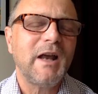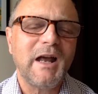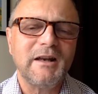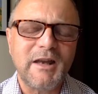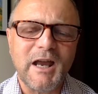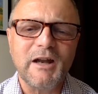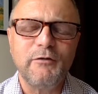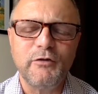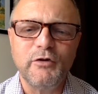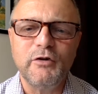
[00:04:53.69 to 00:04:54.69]
and cared
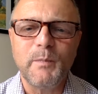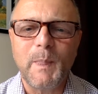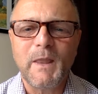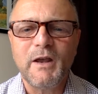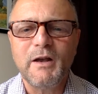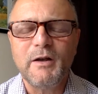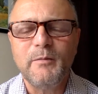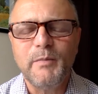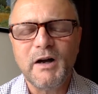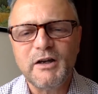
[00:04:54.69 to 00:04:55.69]
for
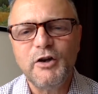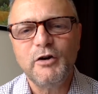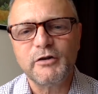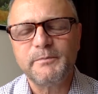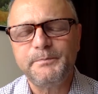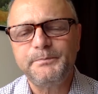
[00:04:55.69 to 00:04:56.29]
by God.